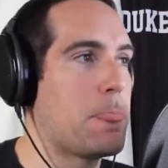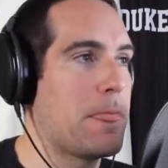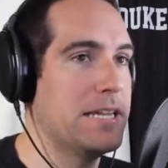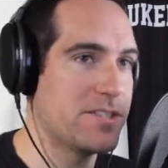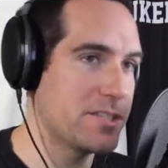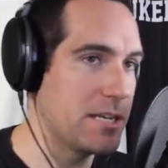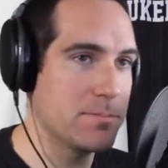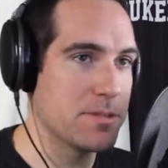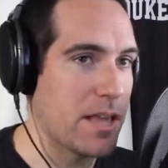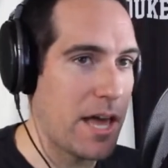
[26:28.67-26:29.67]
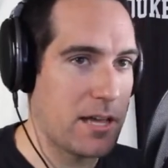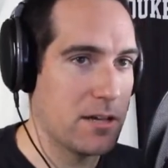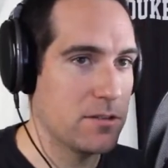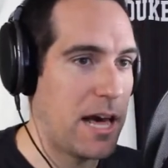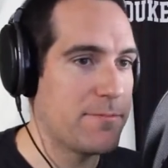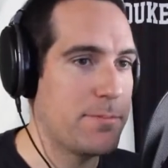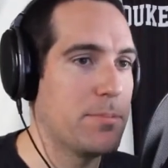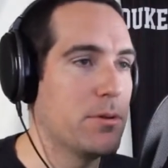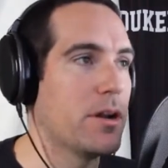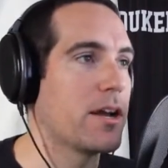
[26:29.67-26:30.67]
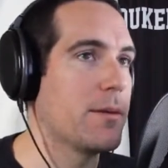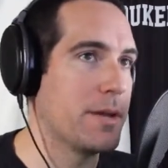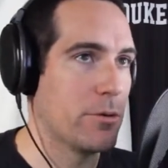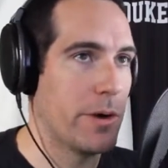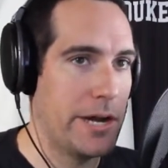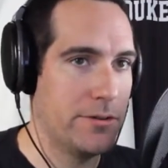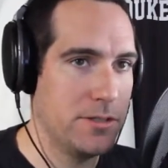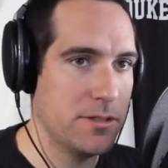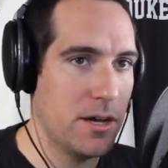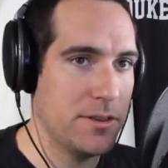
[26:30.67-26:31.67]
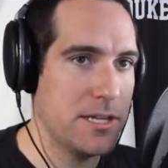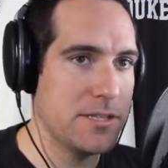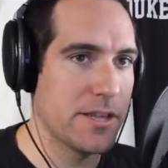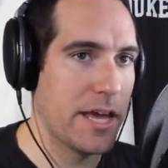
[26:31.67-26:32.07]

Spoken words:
it seems like a lot of people are coming around on this.